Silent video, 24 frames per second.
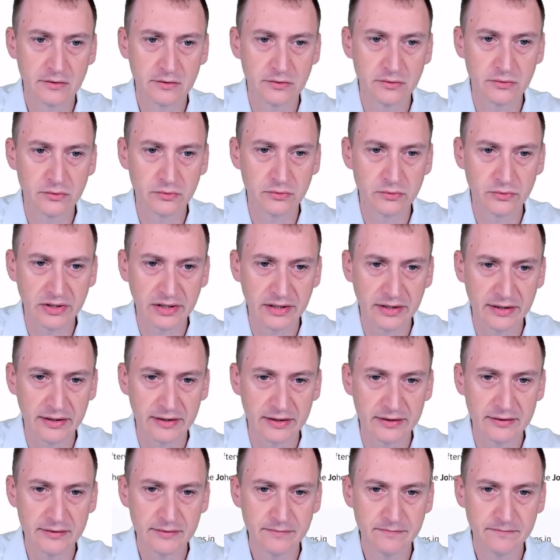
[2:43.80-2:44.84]

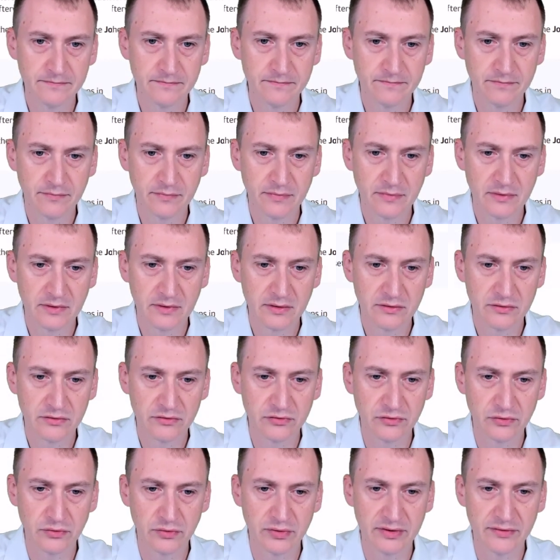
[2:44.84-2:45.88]
Okay,
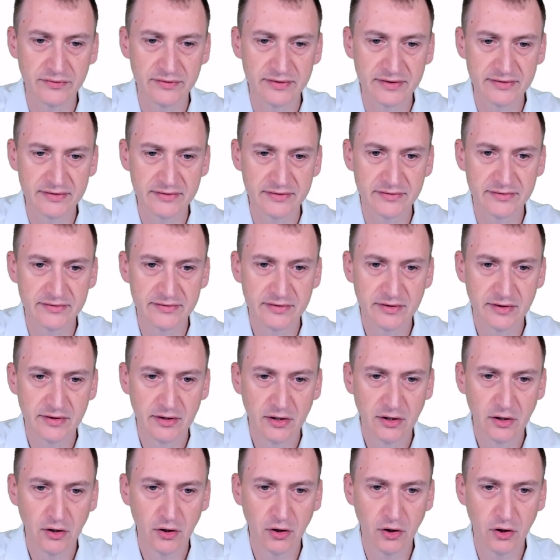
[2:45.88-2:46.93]
so if this is
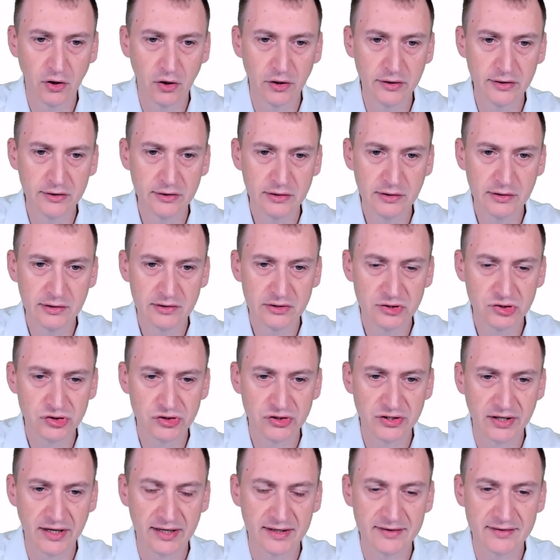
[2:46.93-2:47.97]

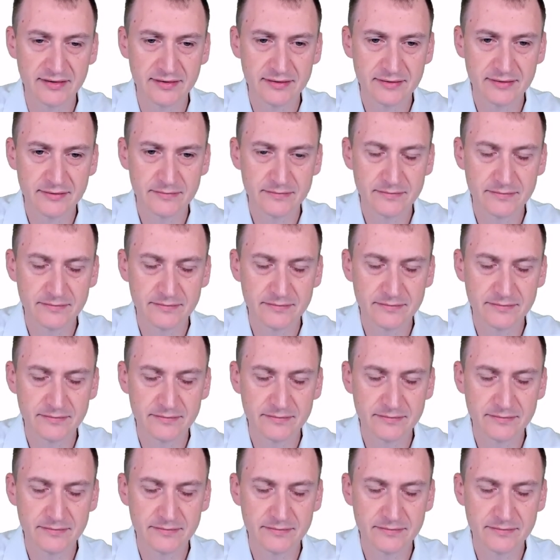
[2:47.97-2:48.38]
unchecked,